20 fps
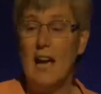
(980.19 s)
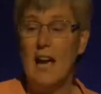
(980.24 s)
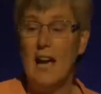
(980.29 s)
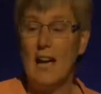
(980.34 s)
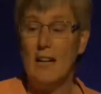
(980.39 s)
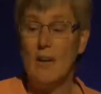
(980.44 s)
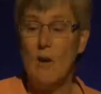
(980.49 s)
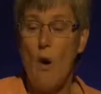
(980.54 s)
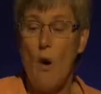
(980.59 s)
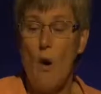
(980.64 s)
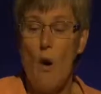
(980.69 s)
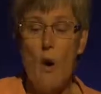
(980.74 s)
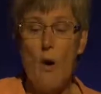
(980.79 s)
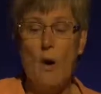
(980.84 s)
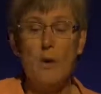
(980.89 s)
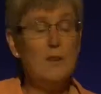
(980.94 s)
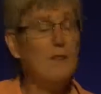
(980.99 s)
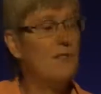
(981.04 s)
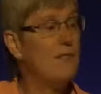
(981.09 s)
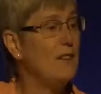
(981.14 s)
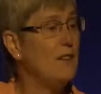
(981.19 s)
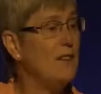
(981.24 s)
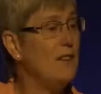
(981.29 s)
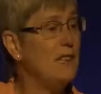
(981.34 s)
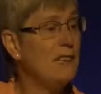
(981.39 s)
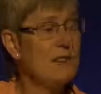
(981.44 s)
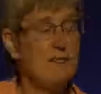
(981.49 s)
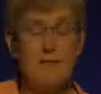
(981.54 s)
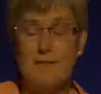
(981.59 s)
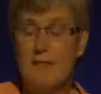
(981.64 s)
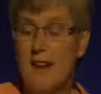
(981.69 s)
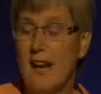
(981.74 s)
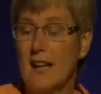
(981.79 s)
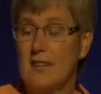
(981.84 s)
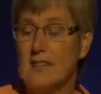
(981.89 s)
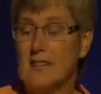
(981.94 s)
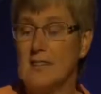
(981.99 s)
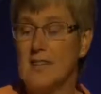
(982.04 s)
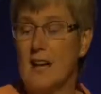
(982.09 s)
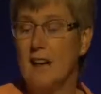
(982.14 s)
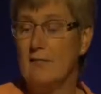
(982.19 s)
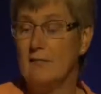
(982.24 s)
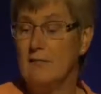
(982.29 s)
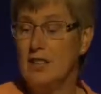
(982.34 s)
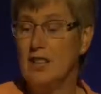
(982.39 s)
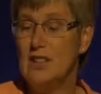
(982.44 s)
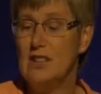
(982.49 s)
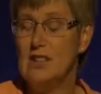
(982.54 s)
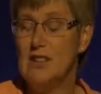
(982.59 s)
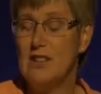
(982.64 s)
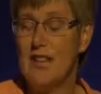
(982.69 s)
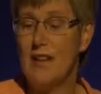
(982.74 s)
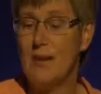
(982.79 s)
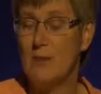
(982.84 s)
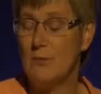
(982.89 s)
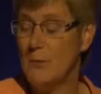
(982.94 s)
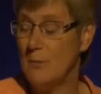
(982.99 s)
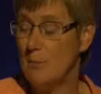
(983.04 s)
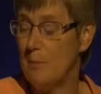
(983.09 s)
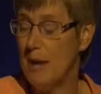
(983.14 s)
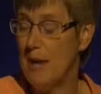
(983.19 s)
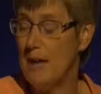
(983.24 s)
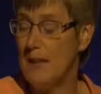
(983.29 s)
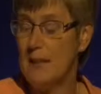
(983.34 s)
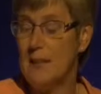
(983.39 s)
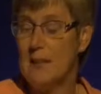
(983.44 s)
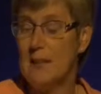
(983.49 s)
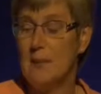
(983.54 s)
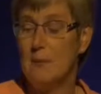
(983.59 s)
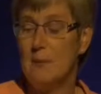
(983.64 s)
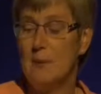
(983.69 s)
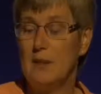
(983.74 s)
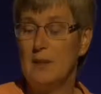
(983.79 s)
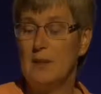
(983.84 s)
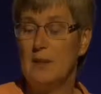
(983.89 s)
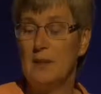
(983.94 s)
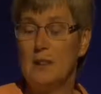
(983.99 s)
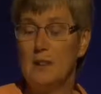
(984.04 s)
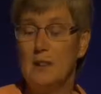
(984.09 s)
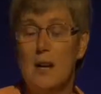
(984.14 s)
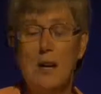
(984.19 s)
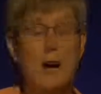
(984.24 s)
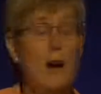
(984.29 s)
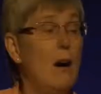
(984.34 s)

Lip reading: And all of these effects of GSK3 beta inhibition